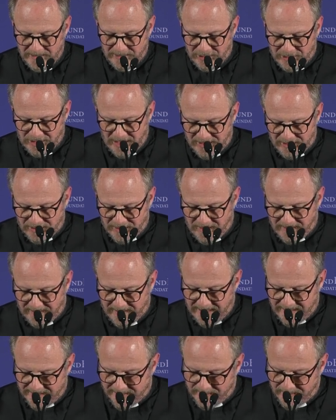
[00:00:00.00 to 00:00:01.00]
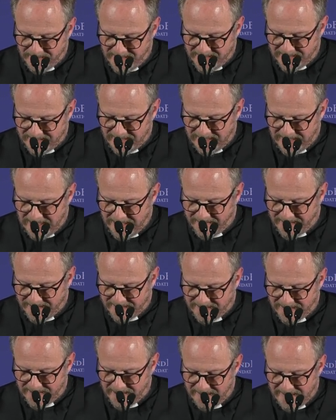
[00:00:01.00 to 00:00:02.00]
To judge the things from these
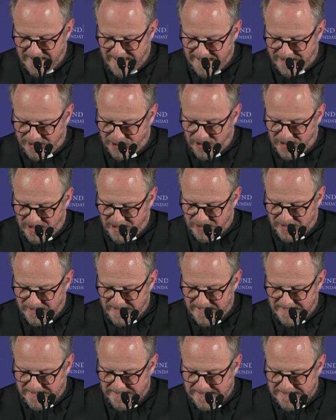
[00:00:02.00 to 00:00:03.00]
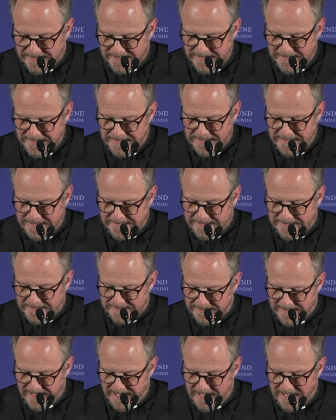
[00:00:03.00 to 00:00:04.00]
clerics and lay church leaders is to
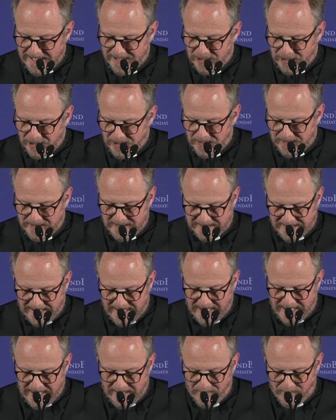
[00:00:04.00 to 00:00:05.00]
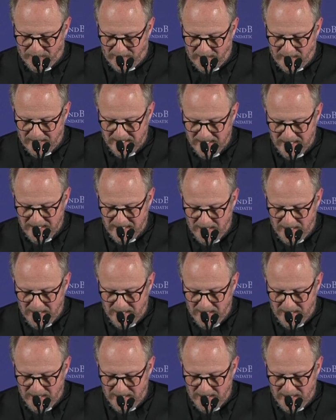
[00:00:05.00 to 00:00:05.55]
say and do today, and by